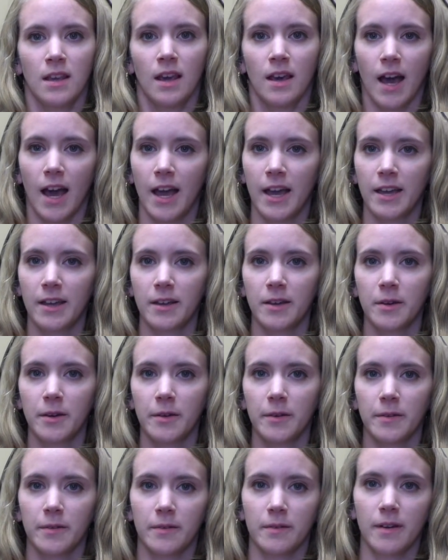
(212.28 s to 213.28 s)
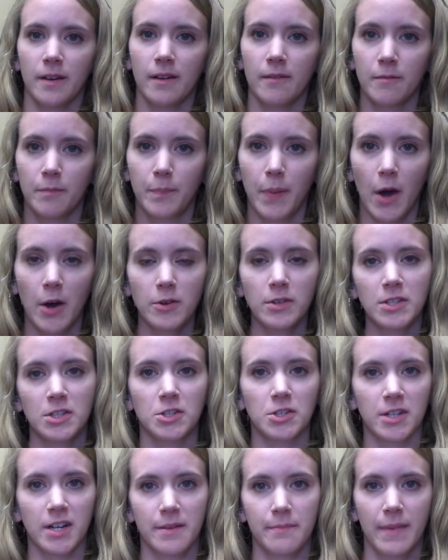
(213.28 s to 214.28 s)
I,
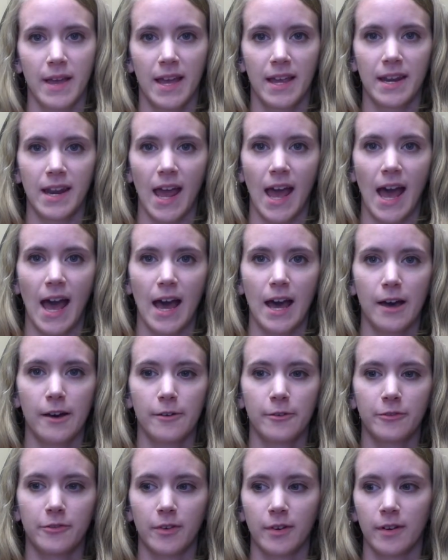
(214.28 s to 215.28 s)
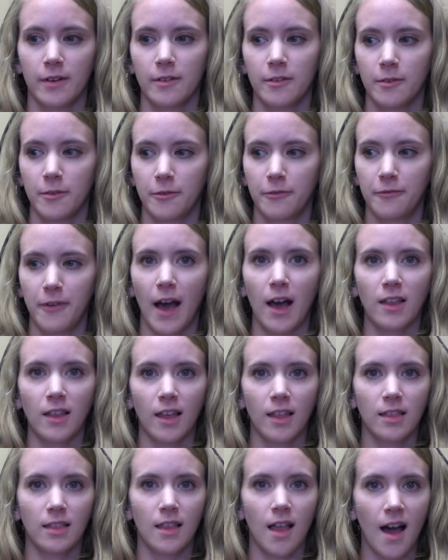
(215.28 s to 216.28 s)
post-treatment, have felt
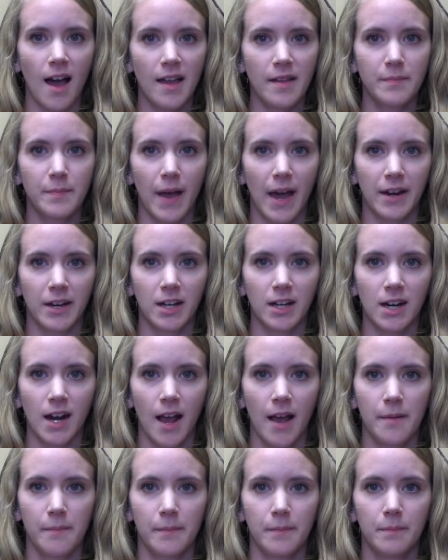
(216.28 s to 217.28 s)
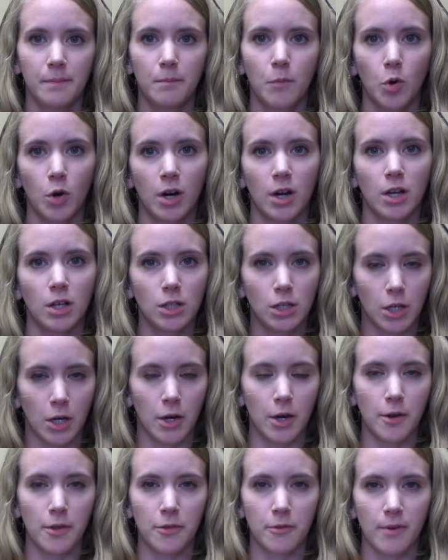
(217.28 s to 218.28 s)
a lot better. I'm more
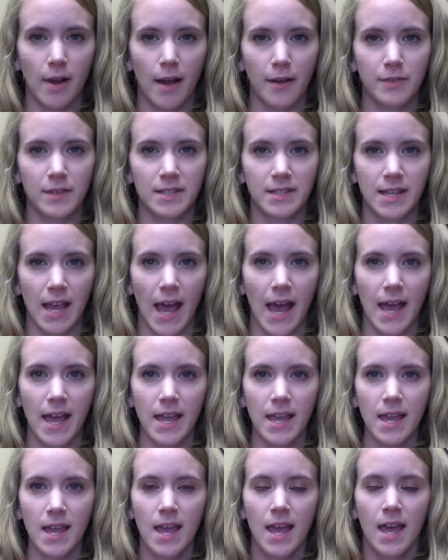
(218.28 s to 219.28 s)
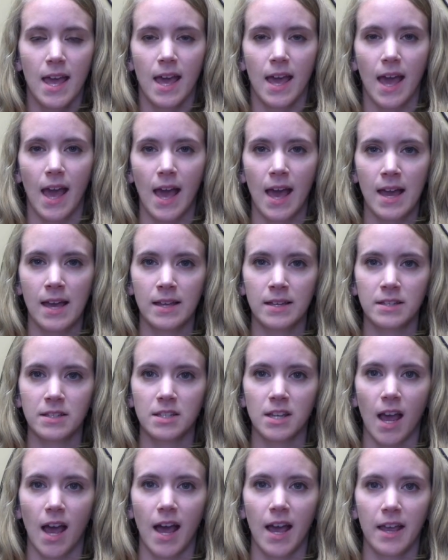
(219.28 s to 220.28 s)
alert throughout the day,
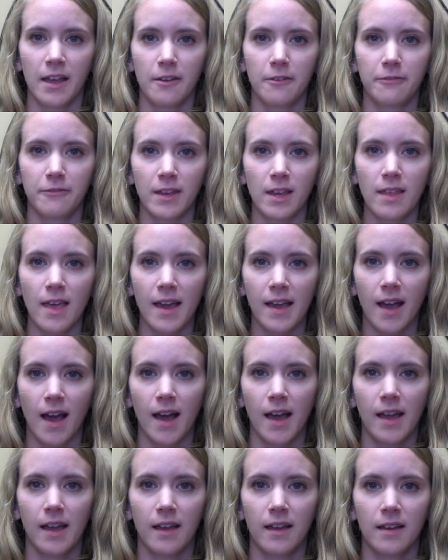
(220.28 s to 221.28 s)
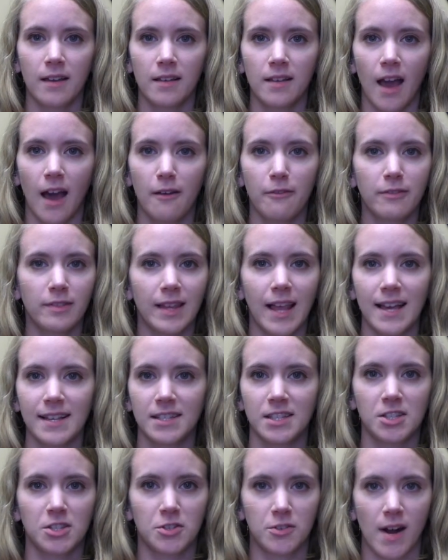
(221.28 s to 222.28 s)
and I feel like I have
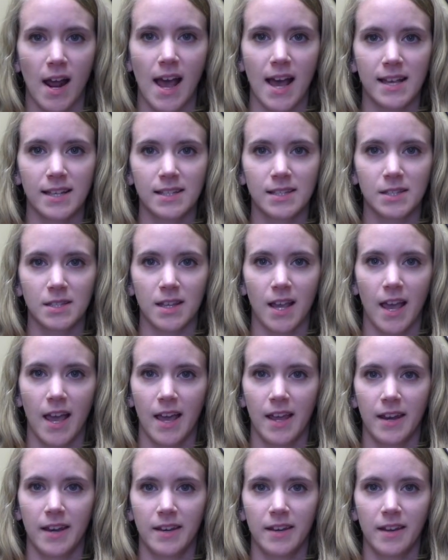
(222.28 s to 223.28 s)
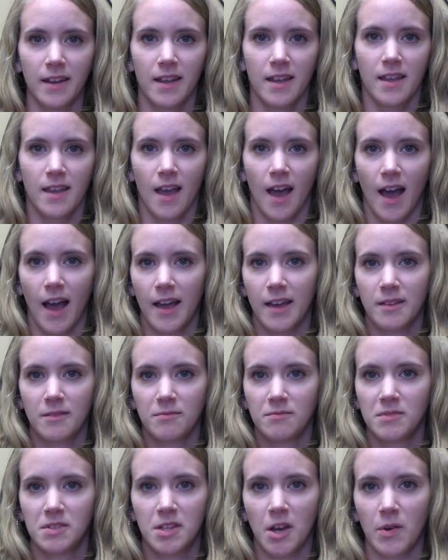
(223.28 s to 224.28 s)
less stress, and
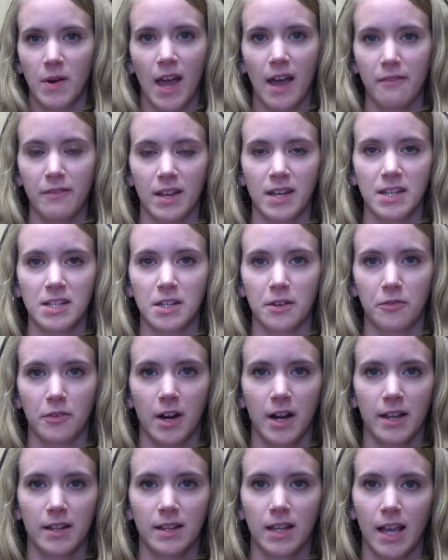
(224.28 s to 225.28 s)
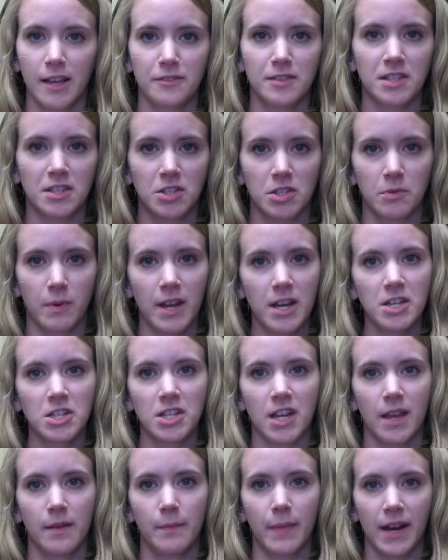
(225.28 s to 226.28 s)
I don't have any different life
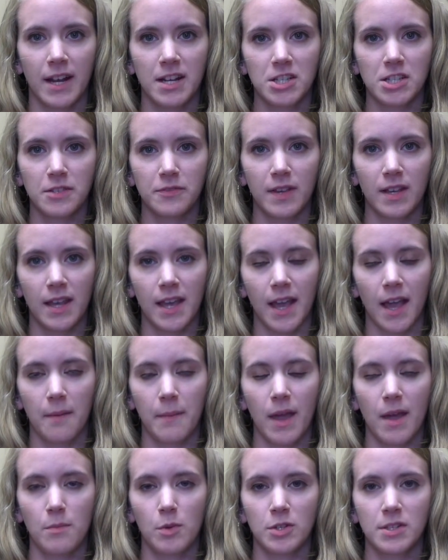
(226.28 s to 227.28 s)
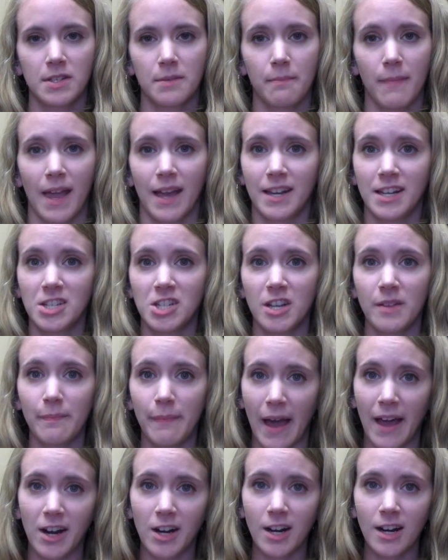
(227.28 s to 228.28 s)
situation, but I just feel like I'm able to manage it
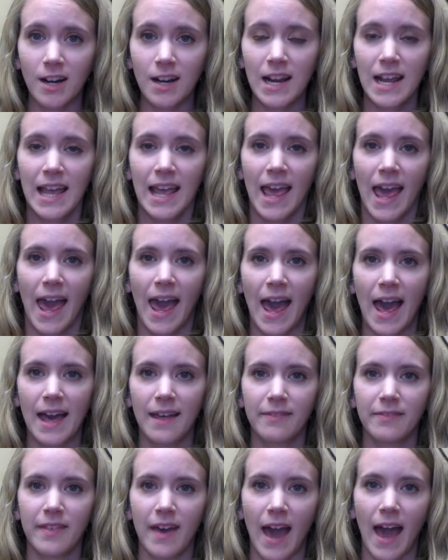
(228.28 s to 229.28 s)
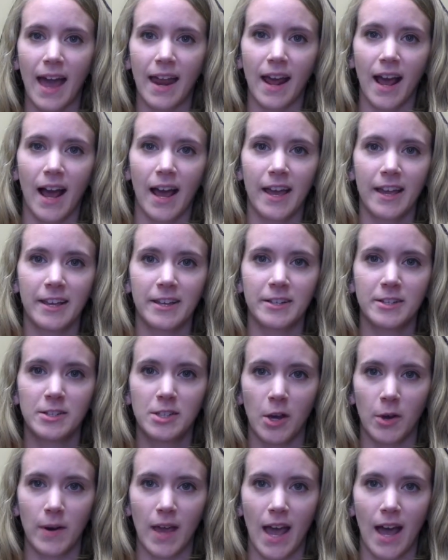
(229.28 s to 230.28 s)
better, and that I
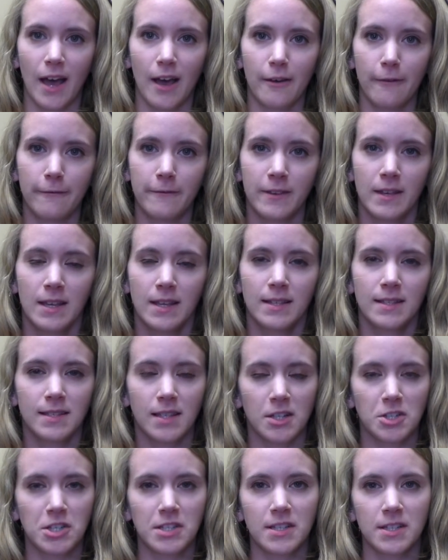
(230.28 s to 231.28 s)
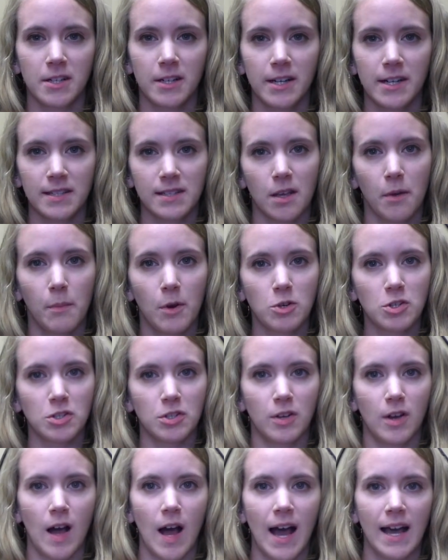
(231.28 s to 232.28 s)
don't have such serious
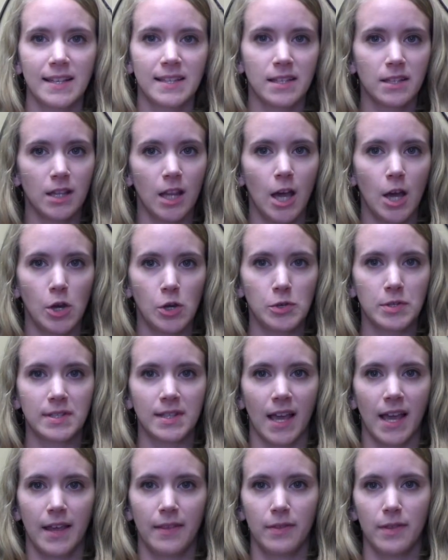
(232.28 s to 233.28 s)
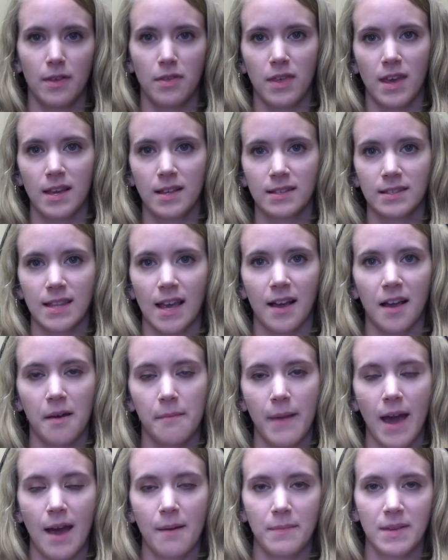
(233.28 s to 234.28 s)
emotional highs and lows, and the things that
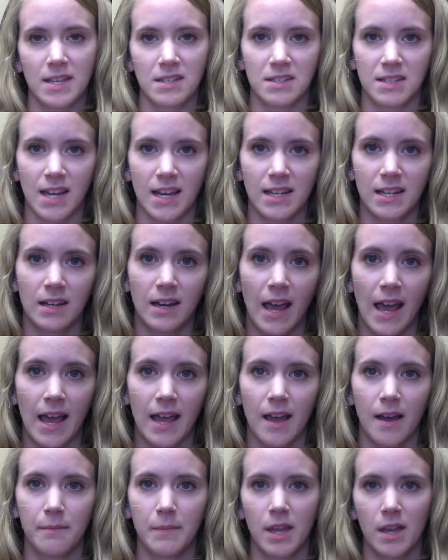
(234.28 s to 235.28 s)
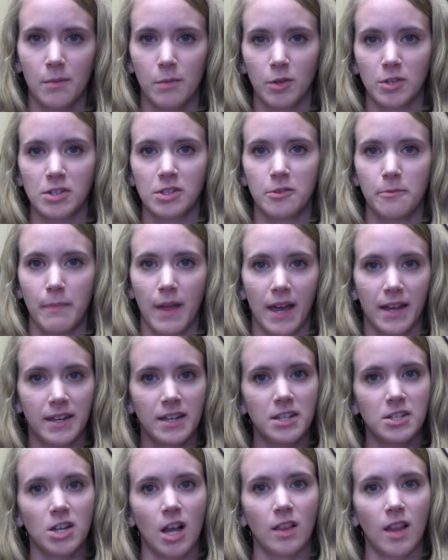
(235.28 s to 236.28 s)
come at me day to day I'm able to
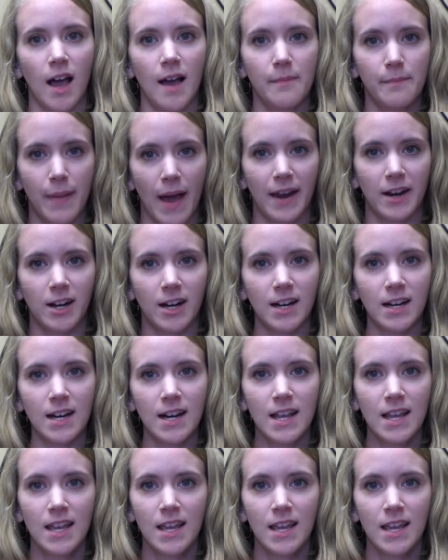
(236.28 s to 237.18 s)
manage a lot better.